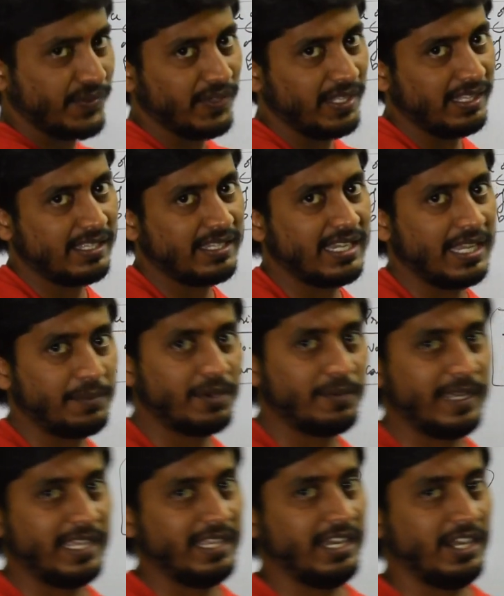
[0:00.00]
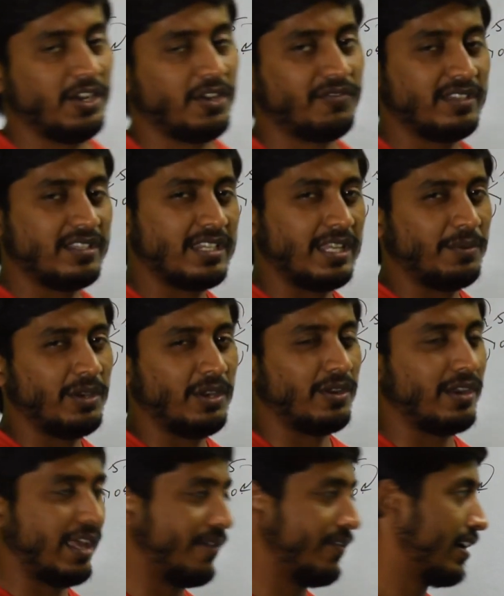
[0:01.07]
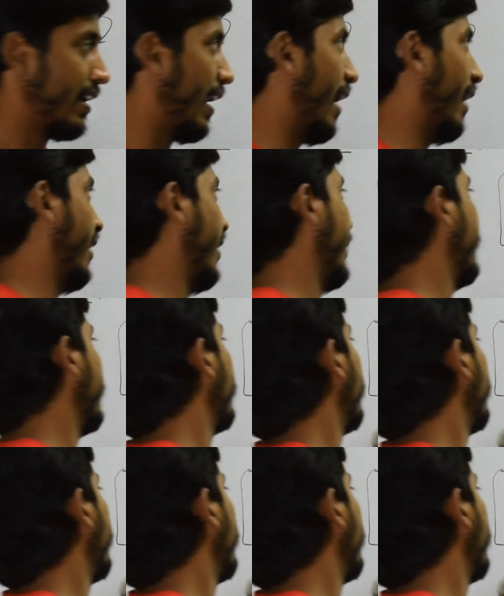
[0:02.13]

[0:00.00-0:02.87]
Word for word: fill this table. By the end of this table you will have a clarity.